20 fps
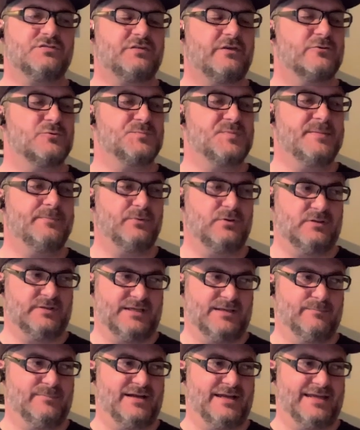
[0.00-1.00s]
were 6 other
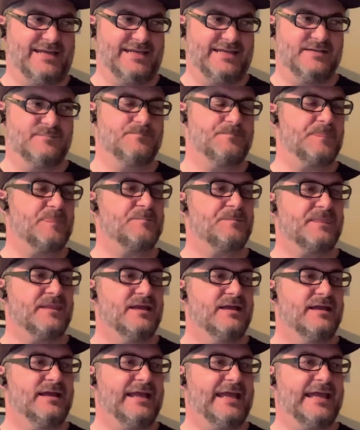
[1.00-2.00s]
people in my heat,
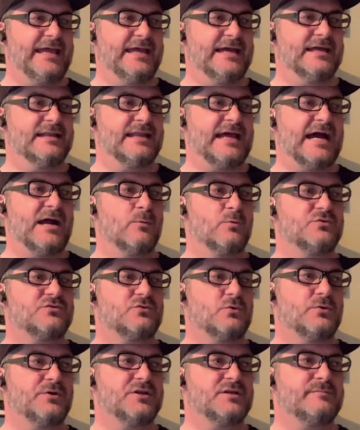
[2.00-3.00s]
and
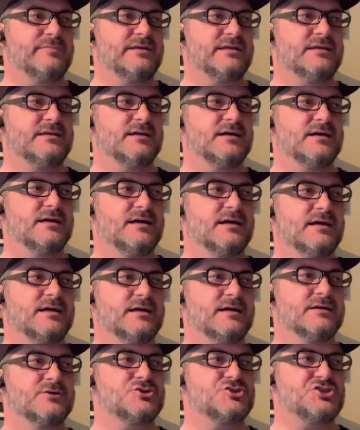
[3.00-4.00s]
I was going to be
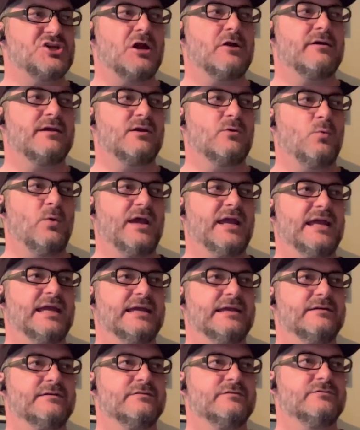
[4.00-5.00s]
sharing
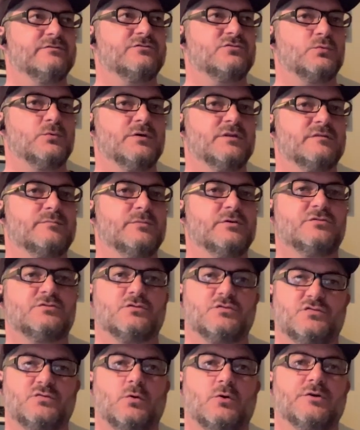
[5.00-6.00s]
waves with
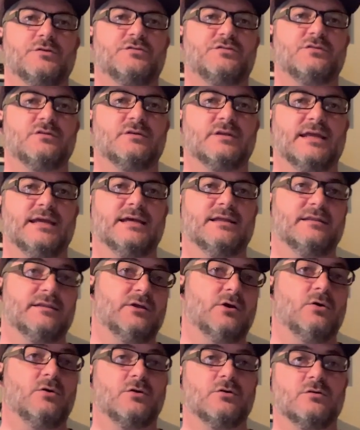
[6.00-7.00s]
Mr. Sorensen,
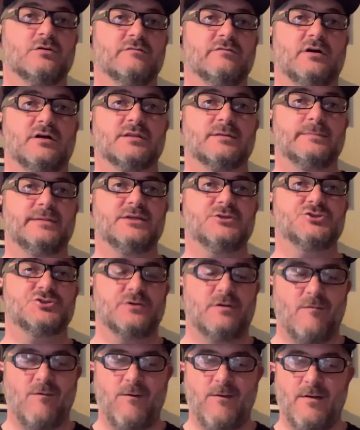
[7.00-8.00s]
again, the owner of On the
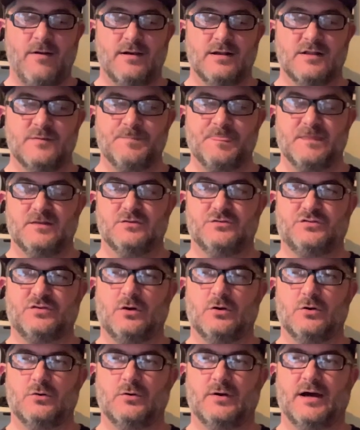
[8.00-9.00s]
Beach.
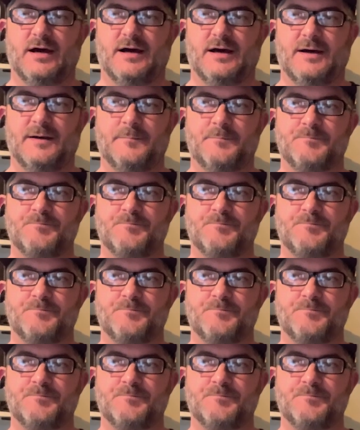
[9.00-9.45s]
So